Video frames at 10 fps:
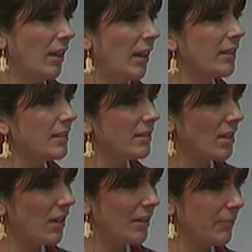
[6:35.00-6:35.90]
at this
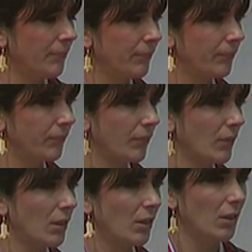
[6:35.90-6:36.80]
time,
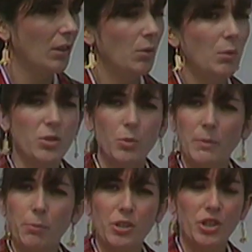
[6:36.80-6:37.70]
which we
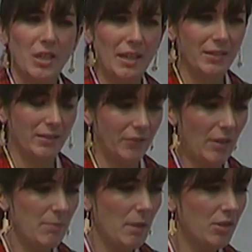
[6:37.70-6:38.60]
appreciate
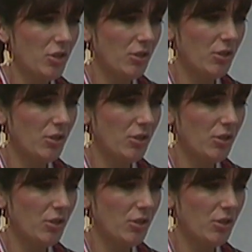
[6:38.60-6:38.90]
very much.